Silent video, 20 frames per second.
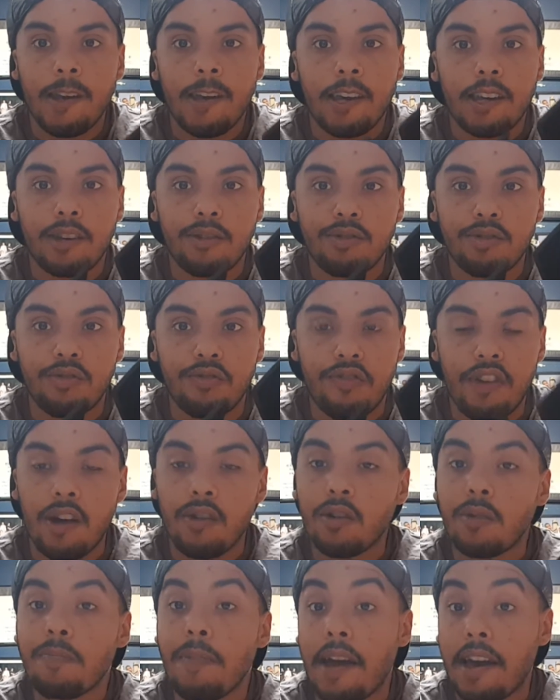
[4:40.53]
He was
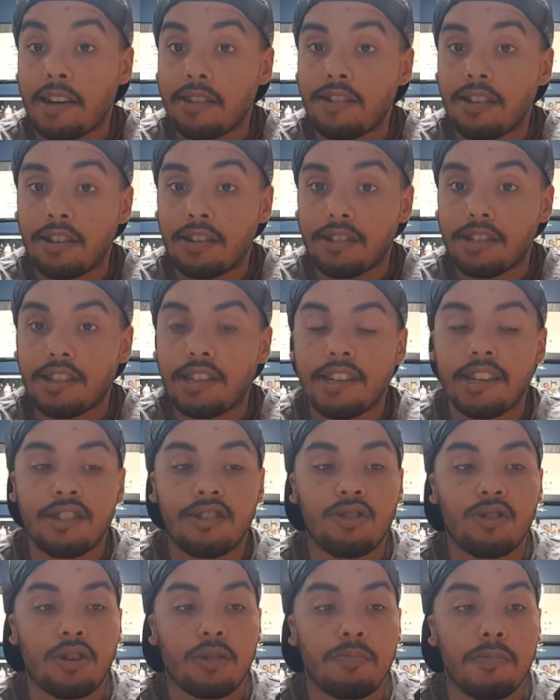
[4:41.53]
very backlogged. It
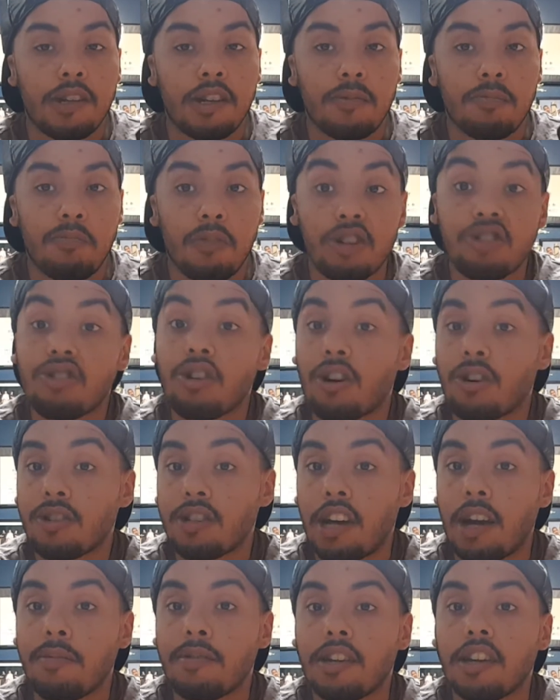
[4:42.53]
took me a much longer
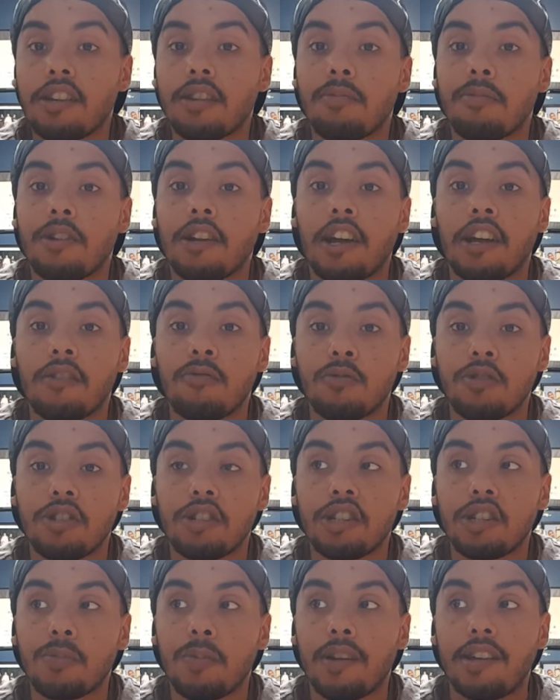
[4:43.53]
time to get them than I
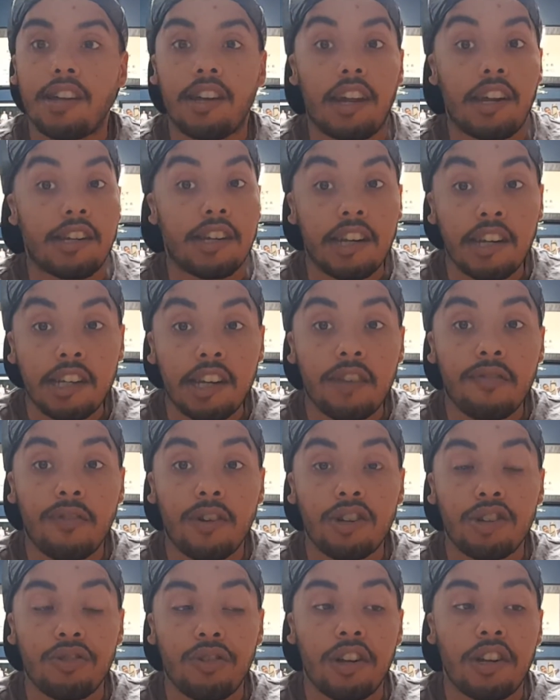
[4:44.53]
originally expected. I did get
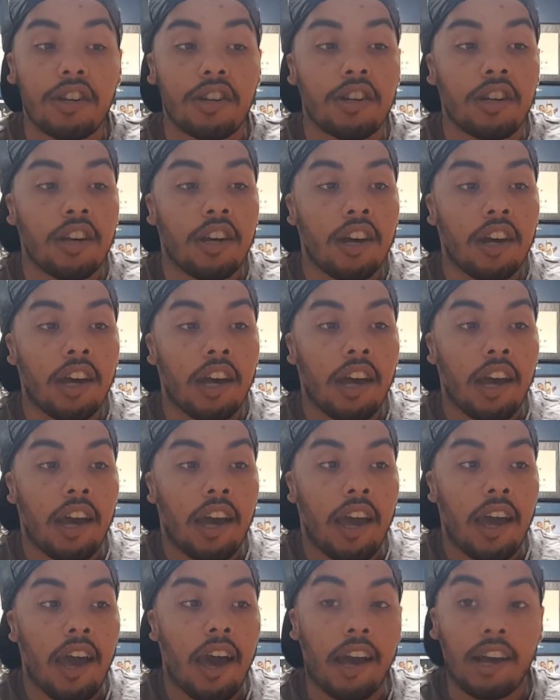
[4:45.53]
frustrated.
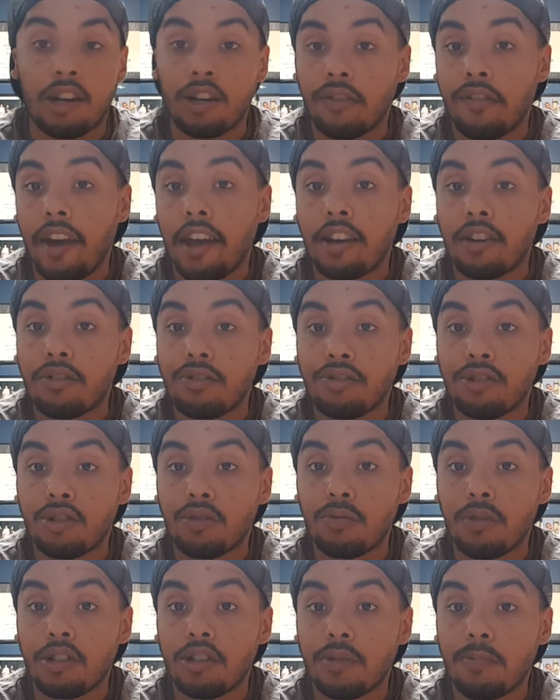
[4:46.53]
I could have handled the
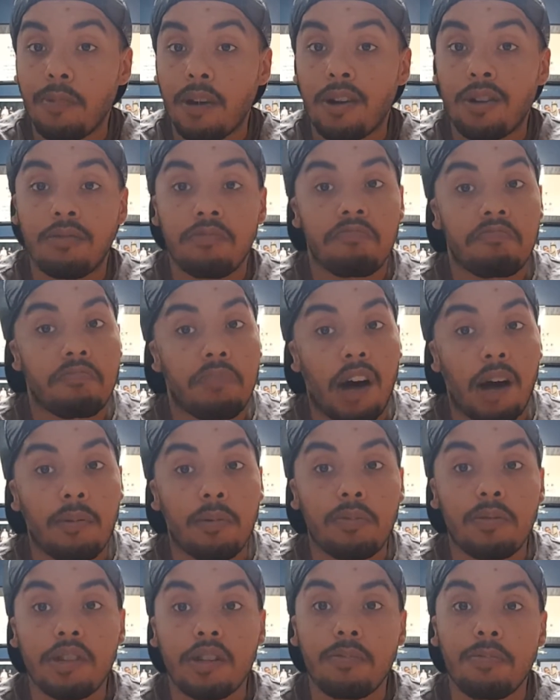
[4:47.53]
situation better,
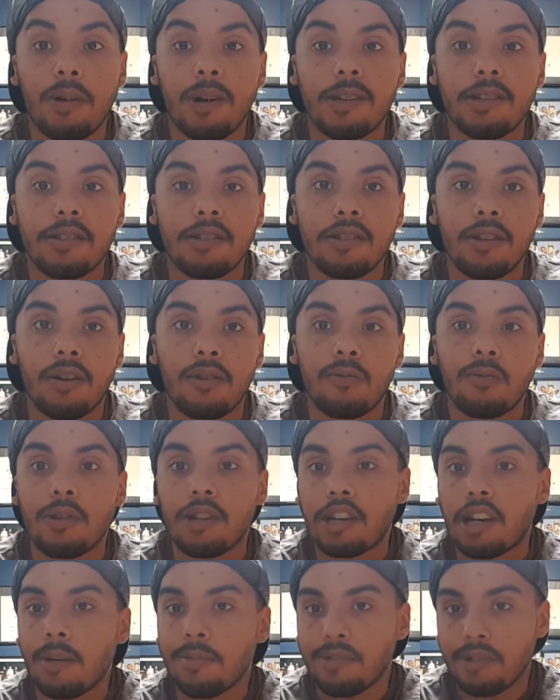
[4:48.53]
probably, but, when
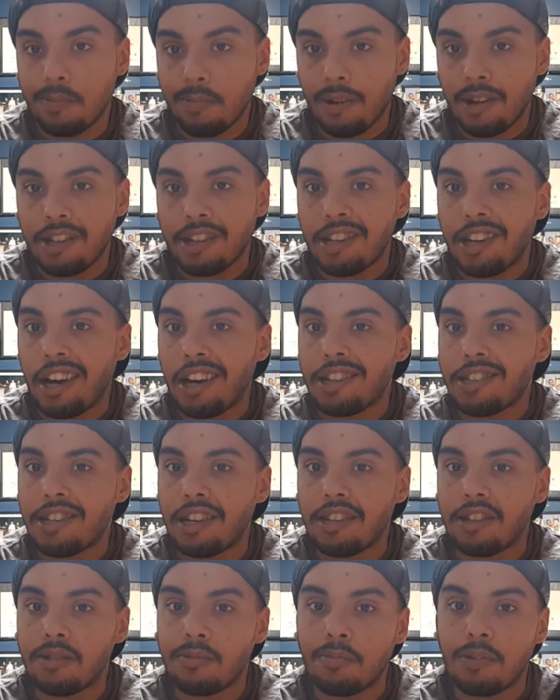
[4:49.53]
it comes to money, I
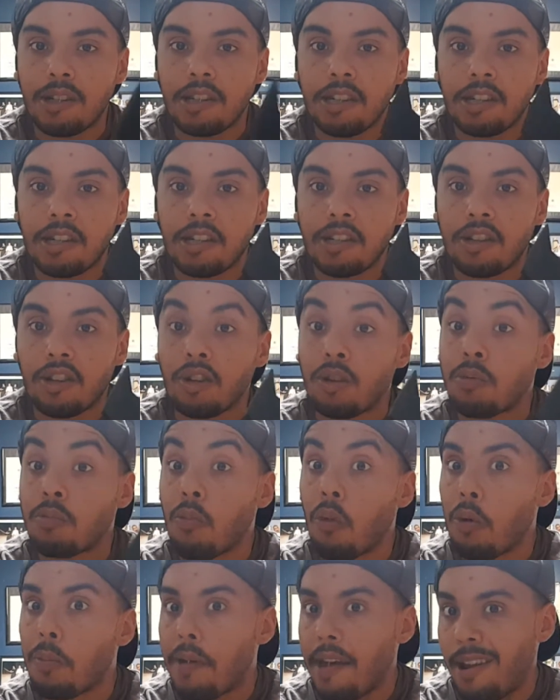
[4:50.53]
tend to be a little
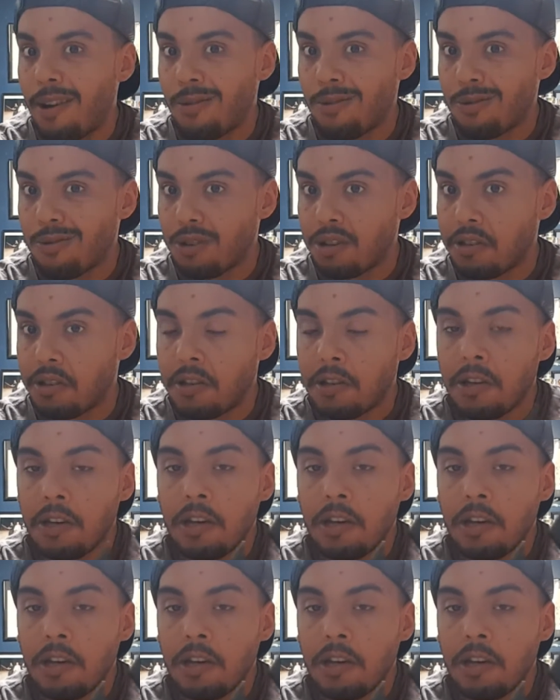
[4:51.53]
more paranoid.